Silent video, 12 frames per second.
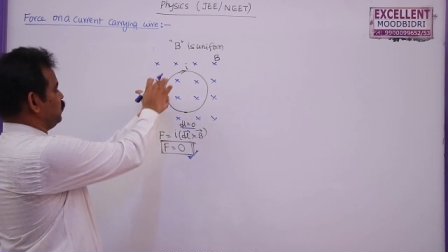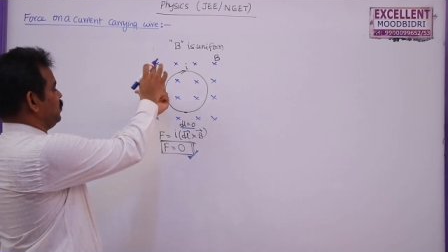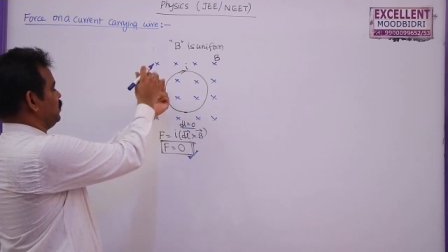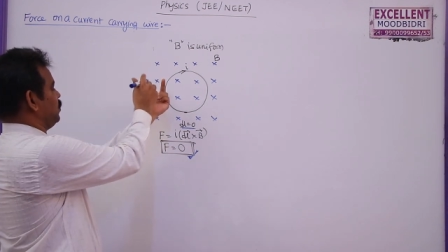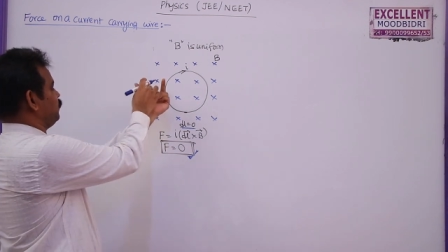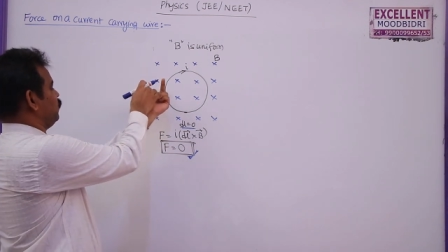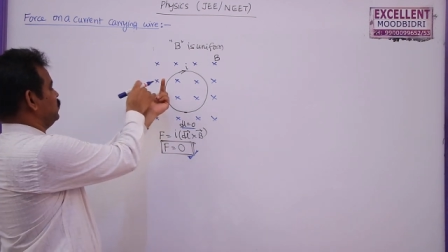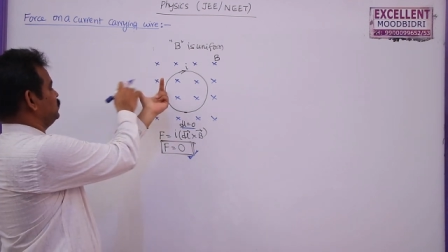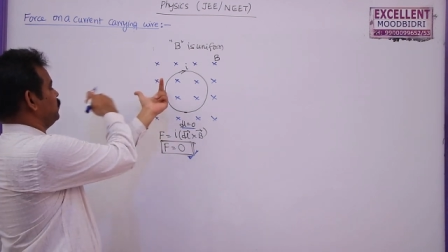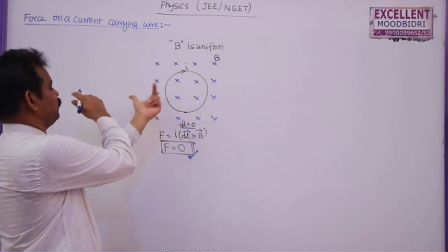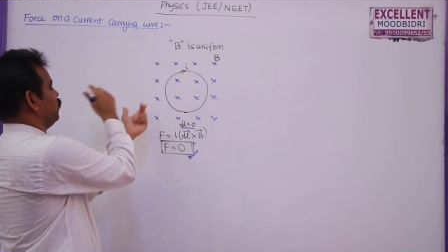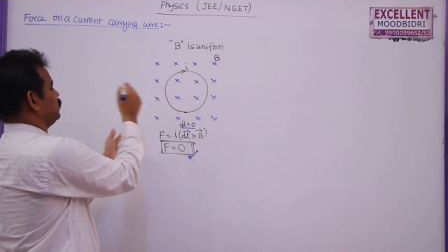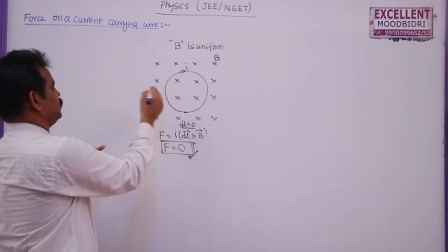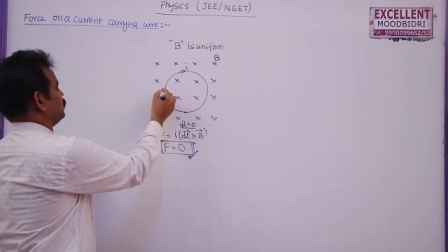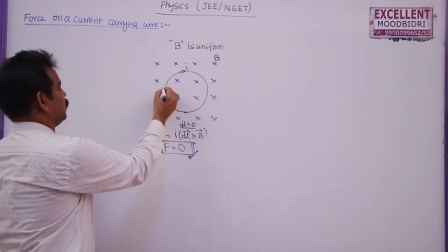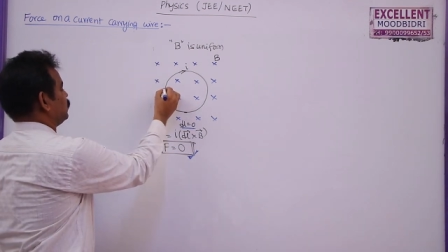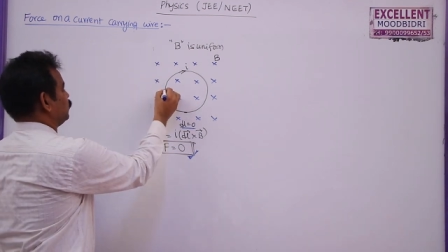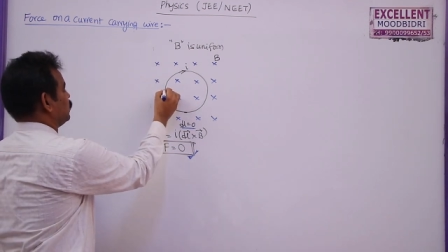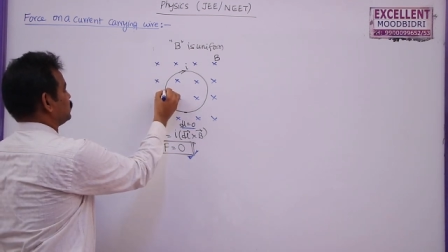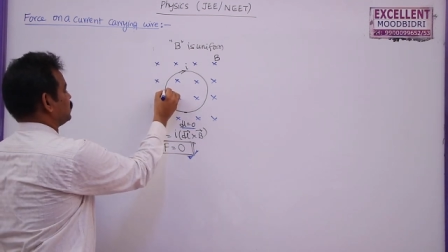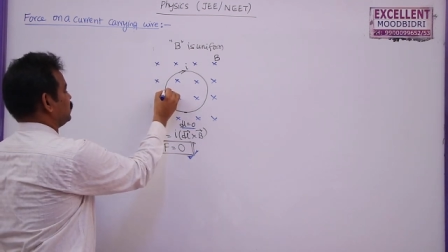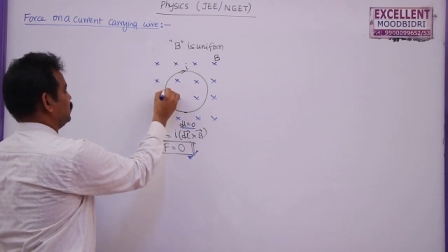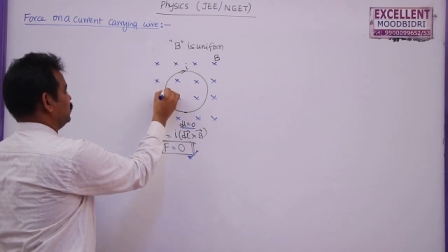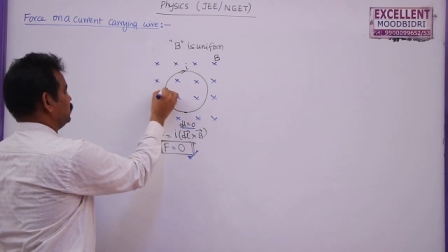flowing upwards, the force is outwards.
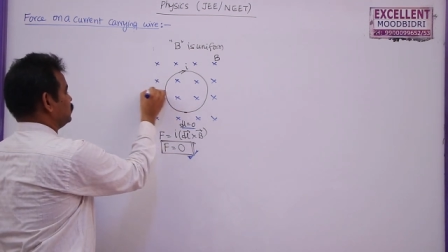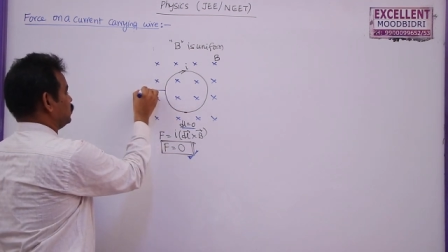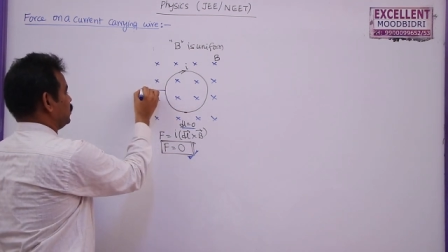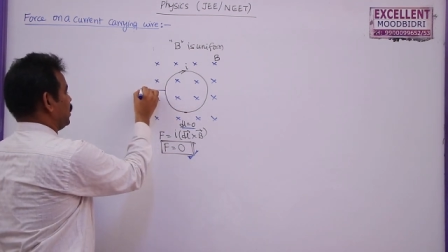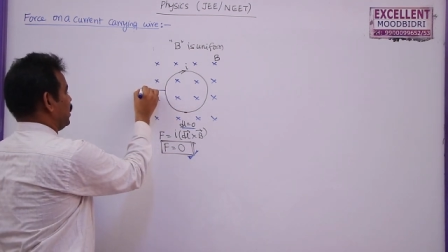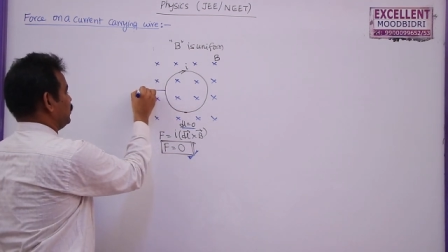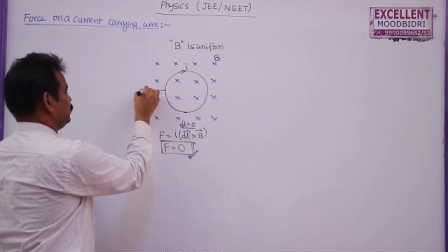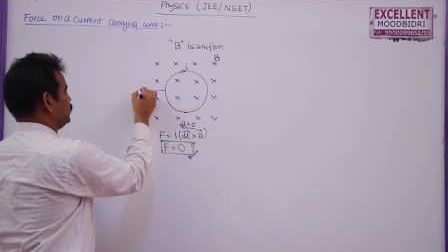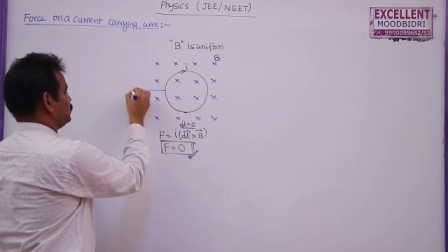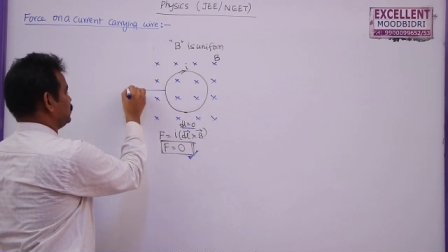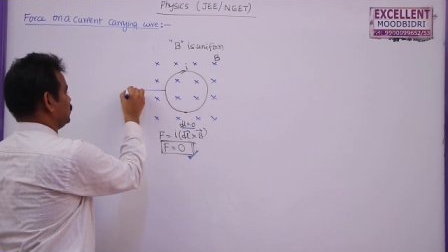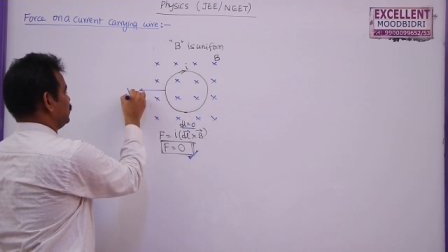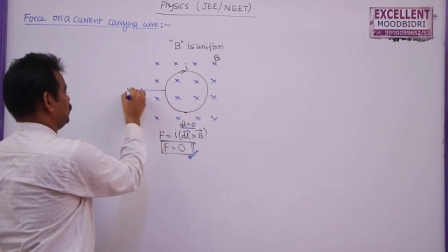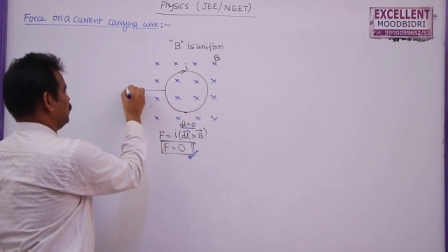So on this uh,